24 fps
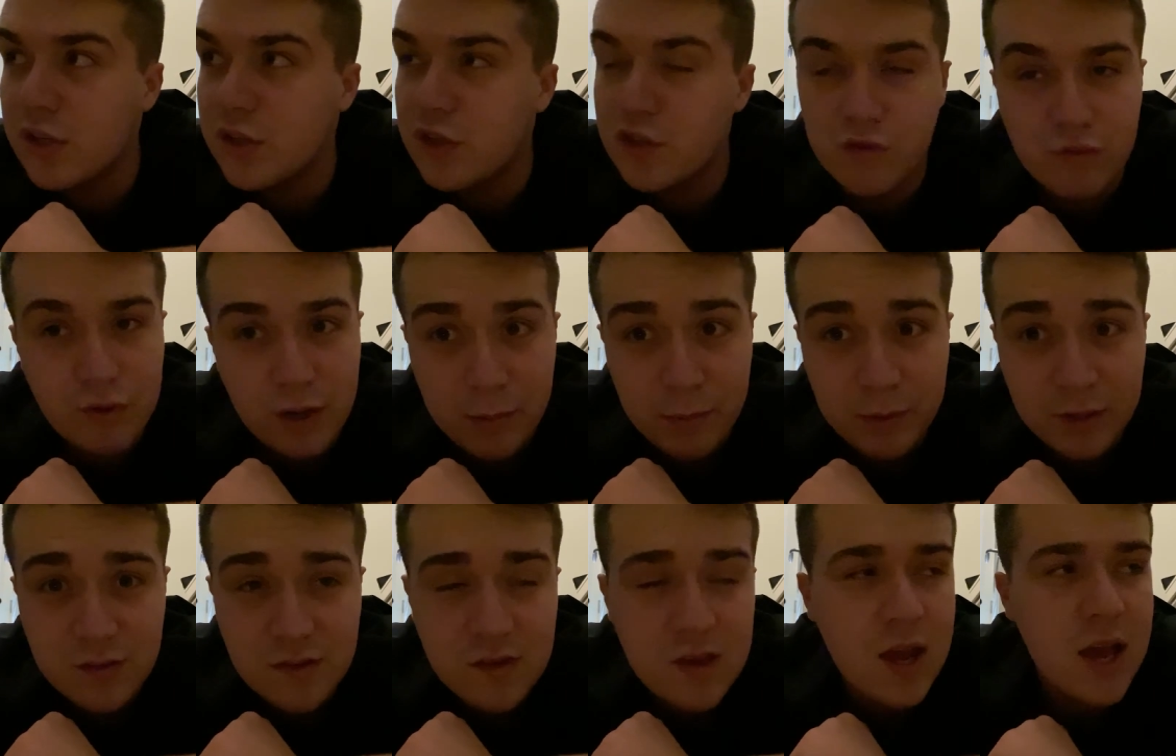
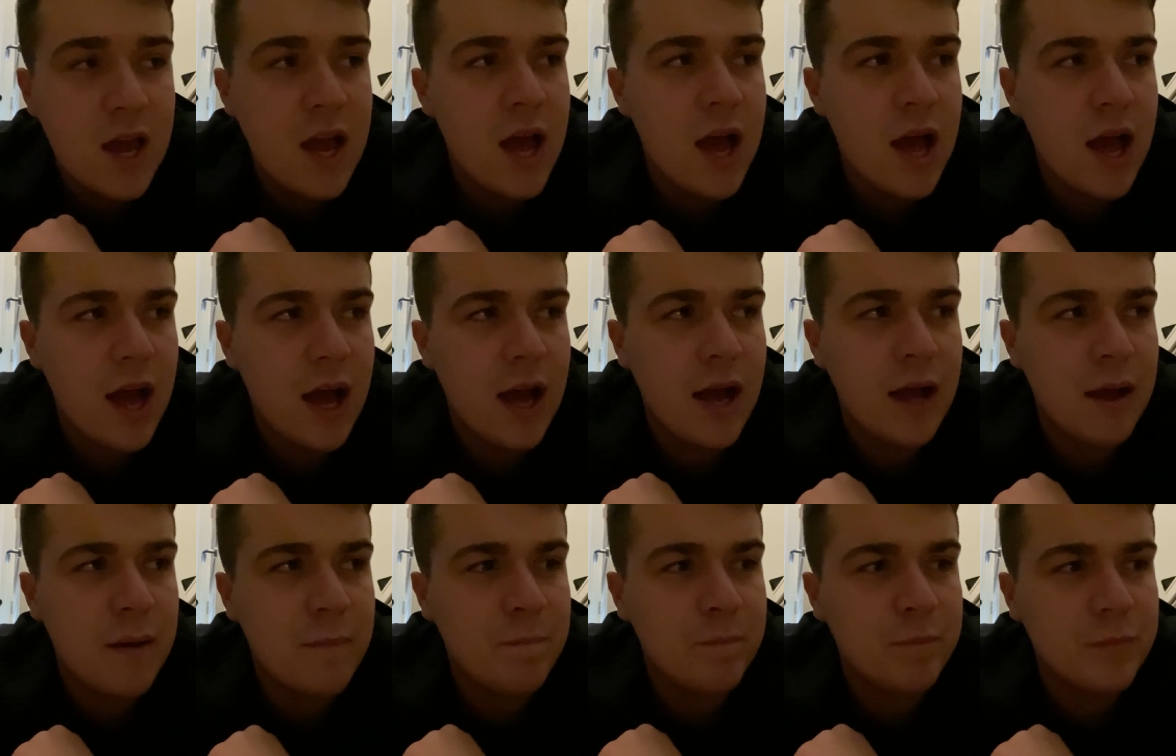streamers
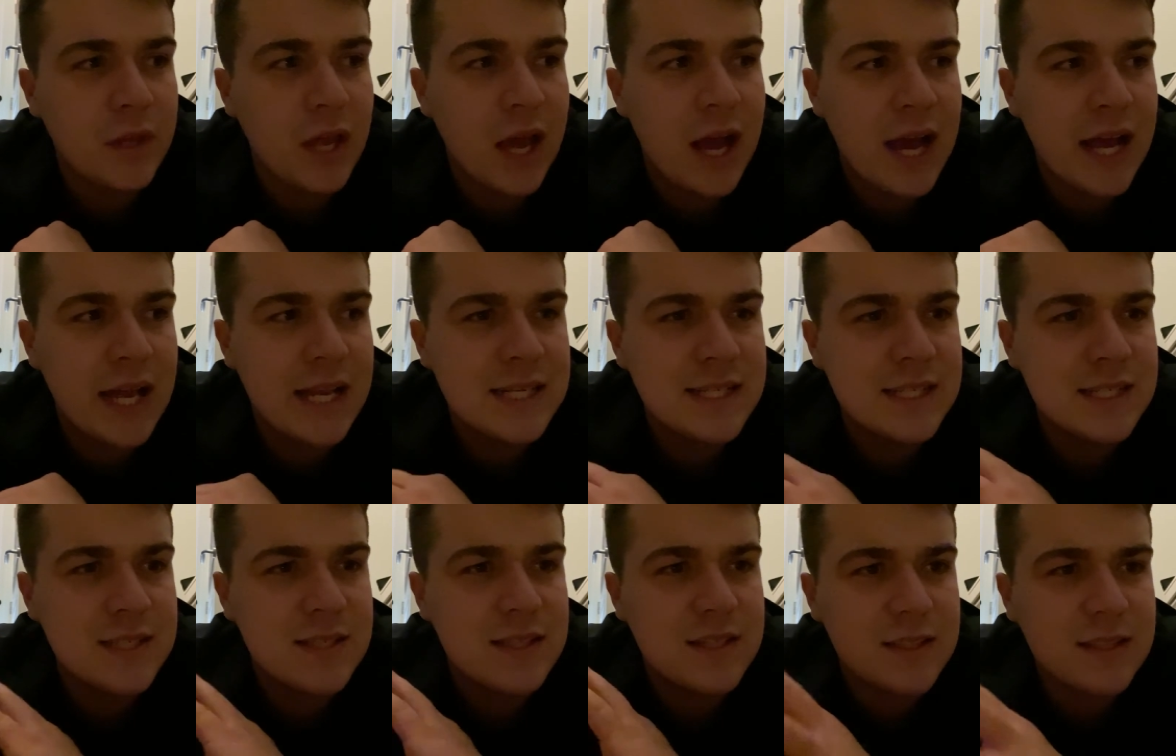
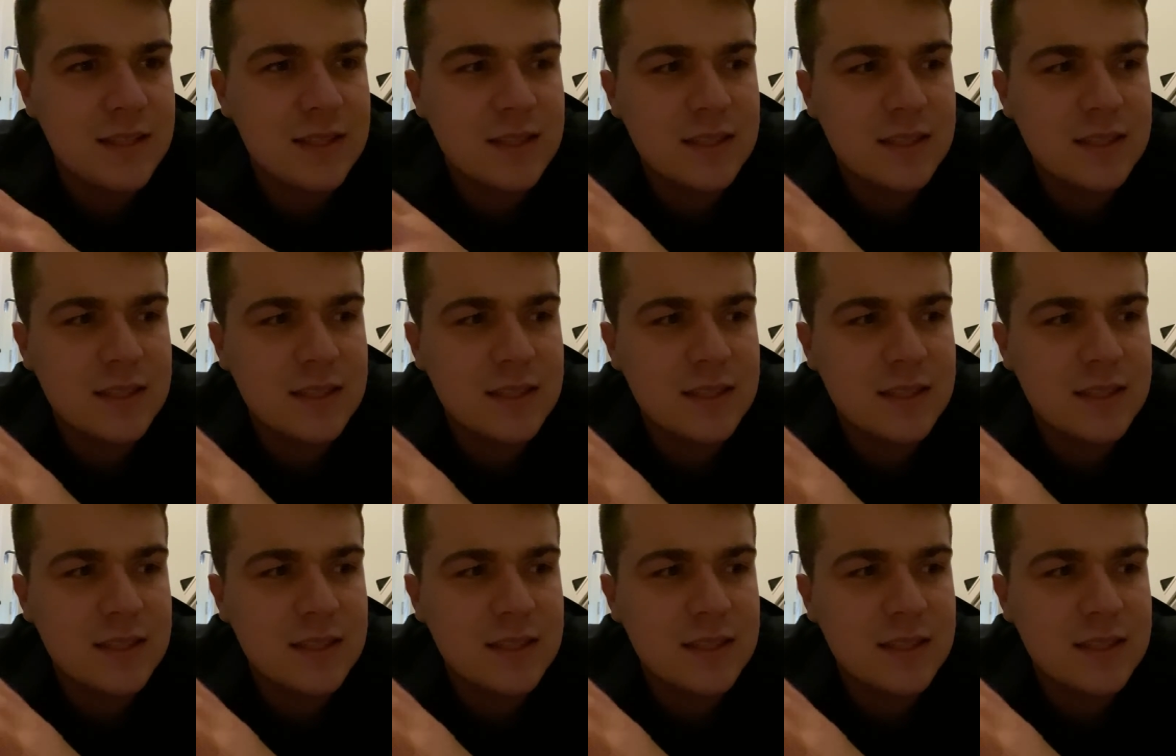and